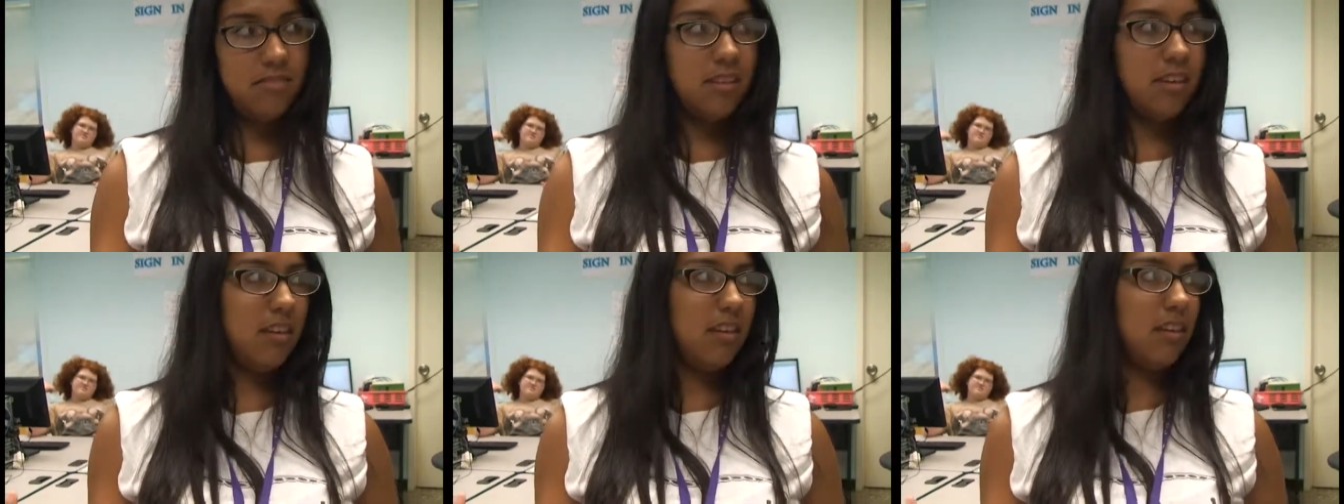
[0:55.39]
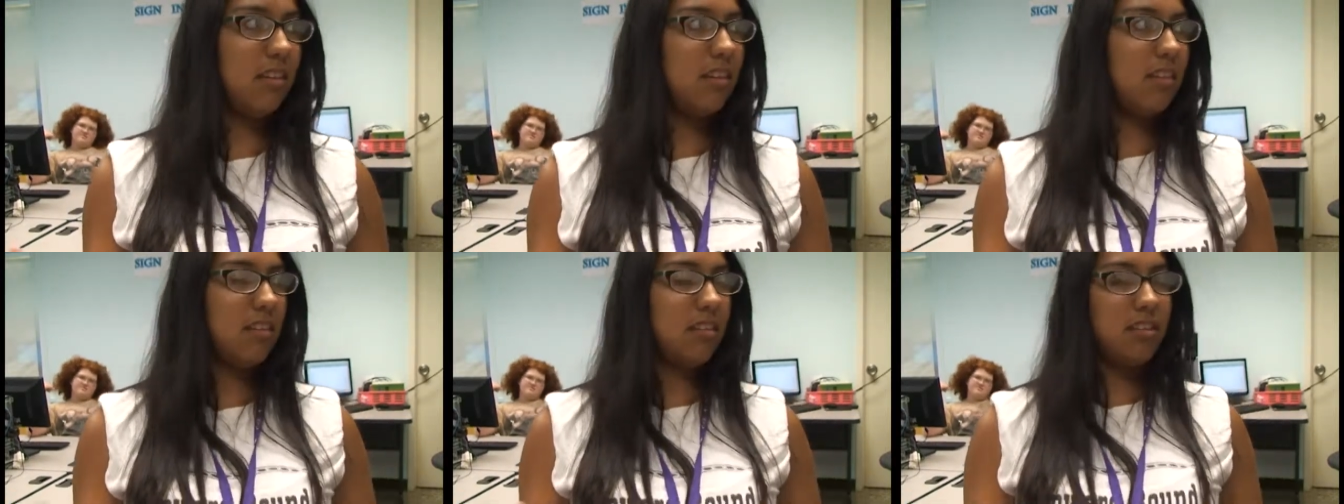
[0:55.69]

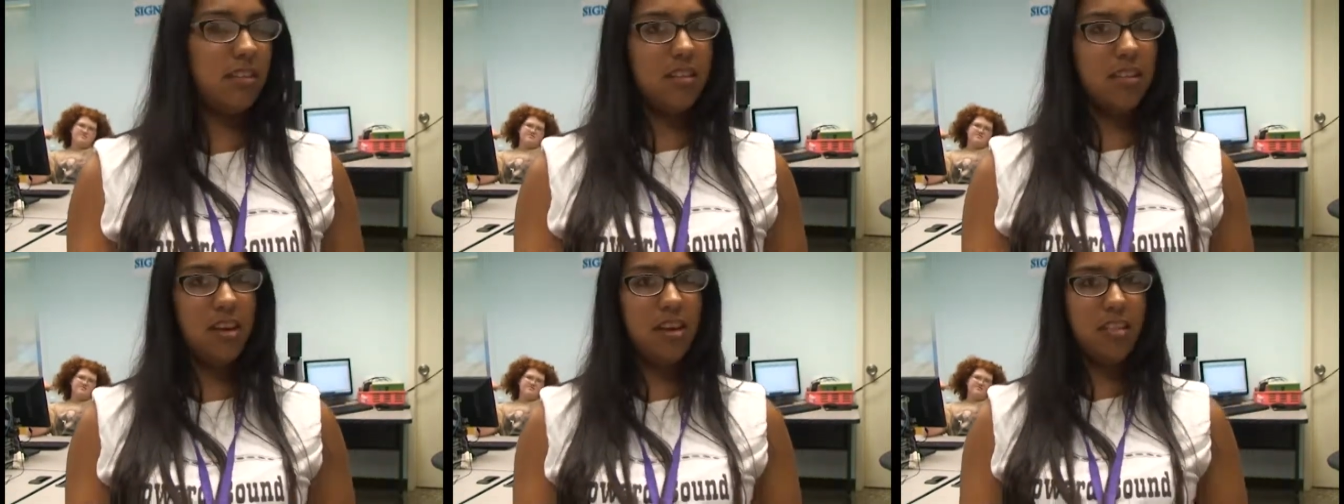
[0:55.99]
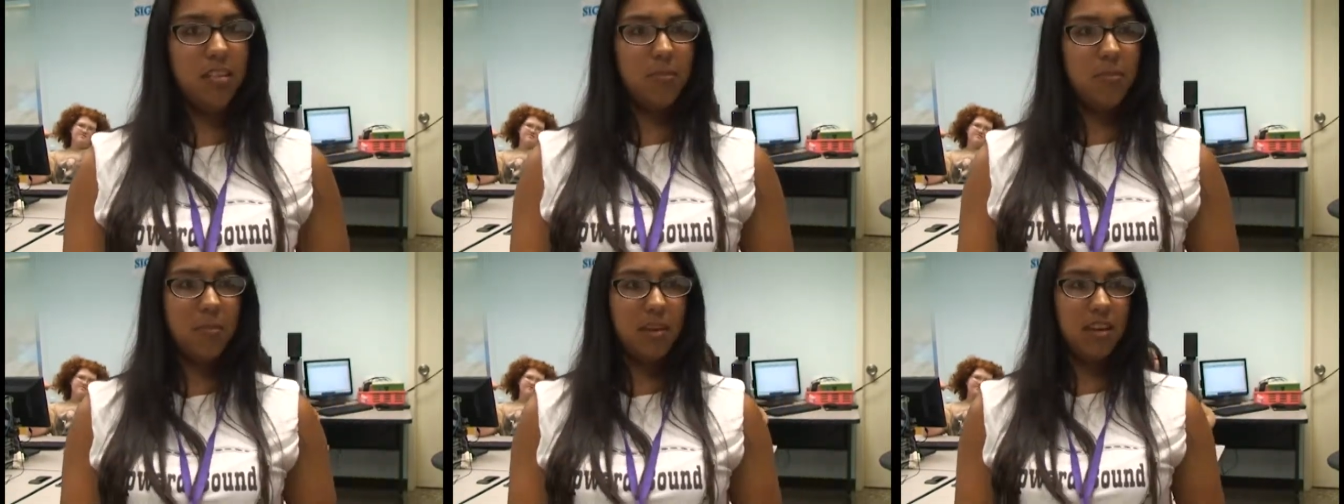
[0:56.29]
and I
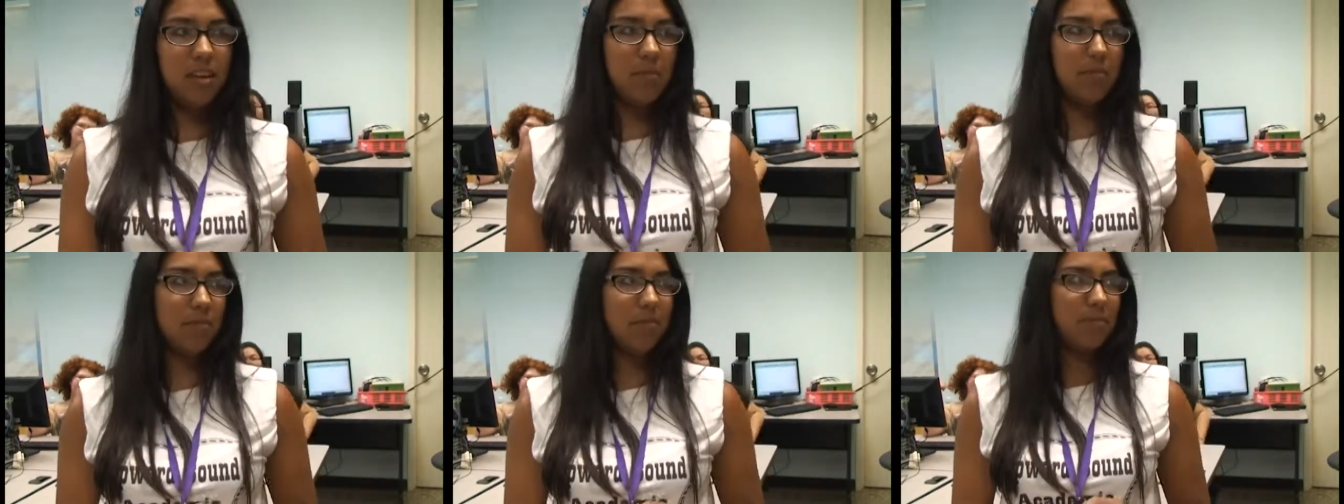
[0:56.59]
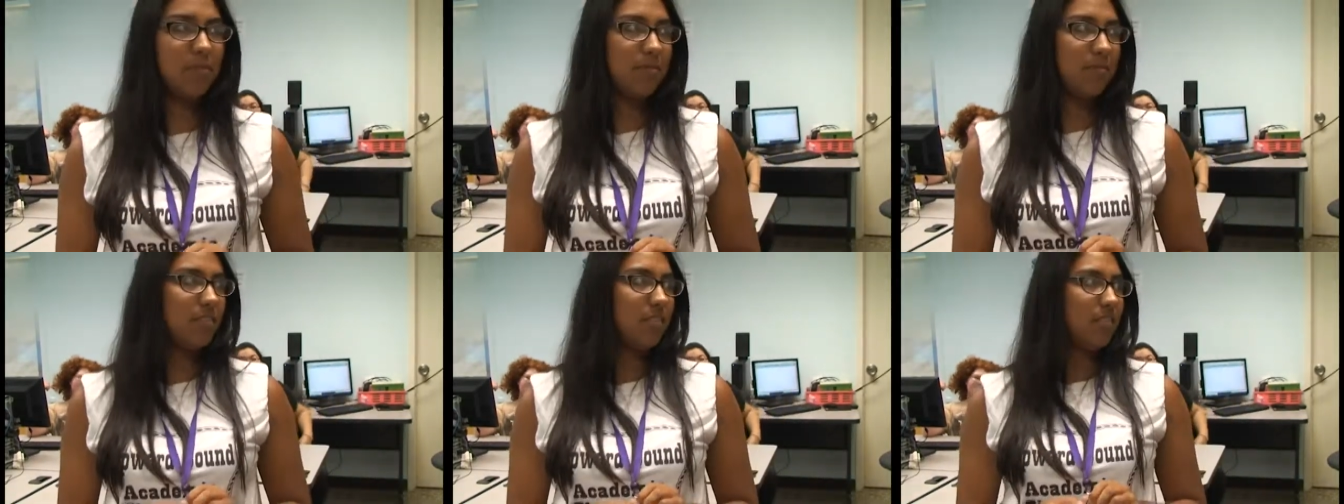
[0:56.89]
love my name.
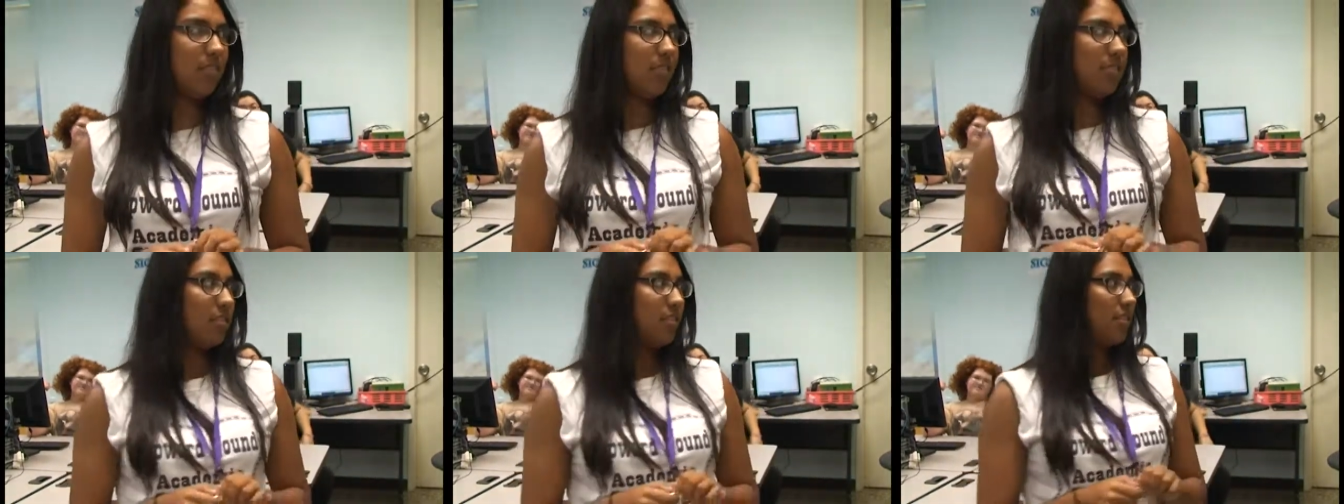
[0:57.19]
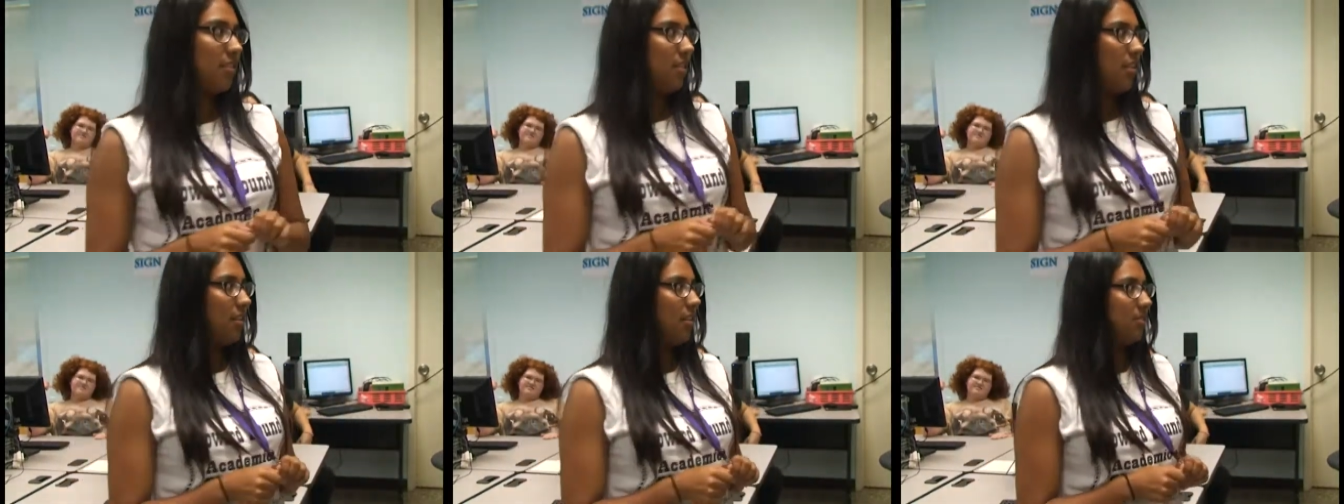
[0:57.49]

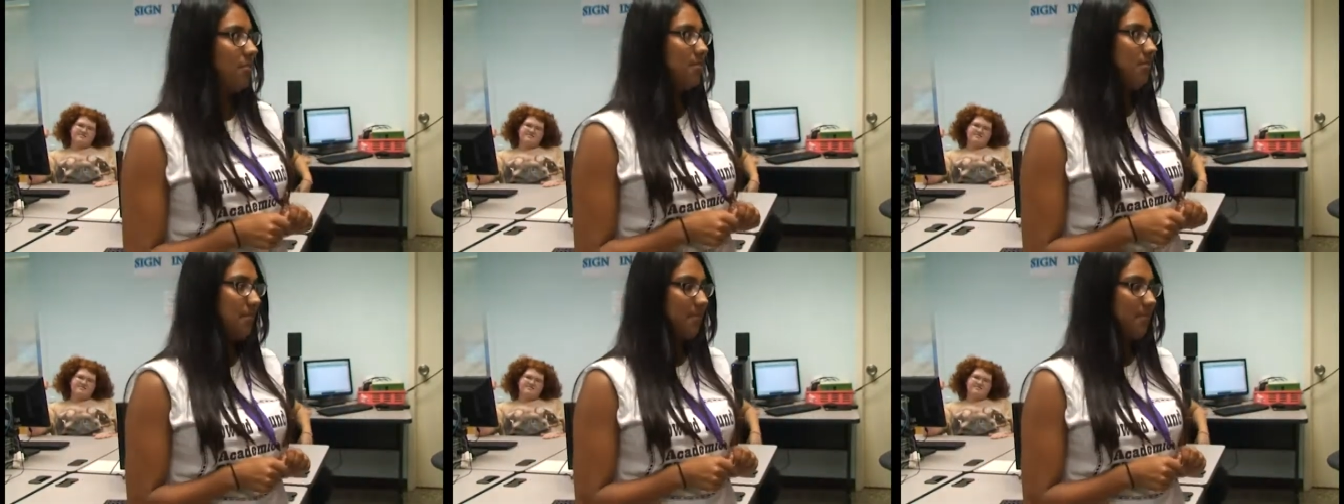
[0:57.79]
Yeah.